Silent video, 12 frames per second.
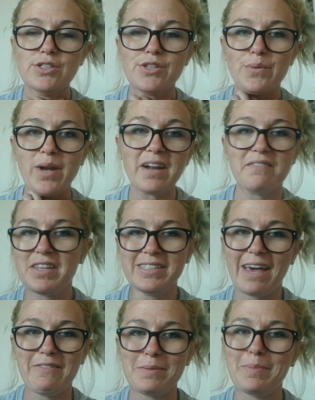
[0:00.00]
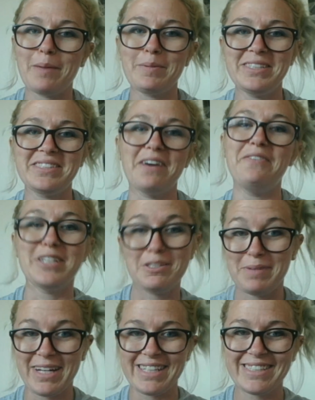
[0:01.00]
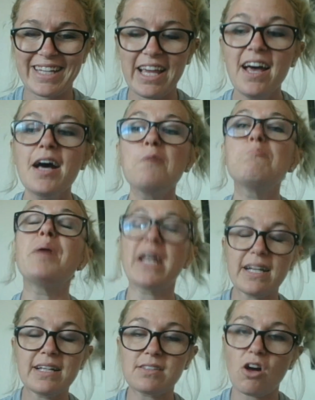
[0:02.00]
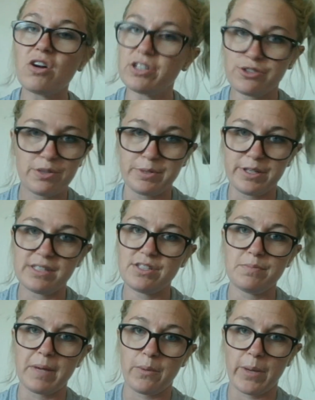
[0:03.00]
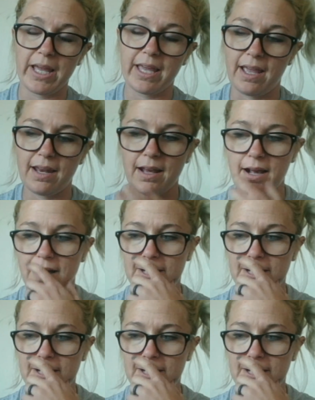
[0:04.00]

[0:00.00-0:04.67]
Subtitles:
So none of this having baby stuff has been easy, but it has all contributed to my weight gain.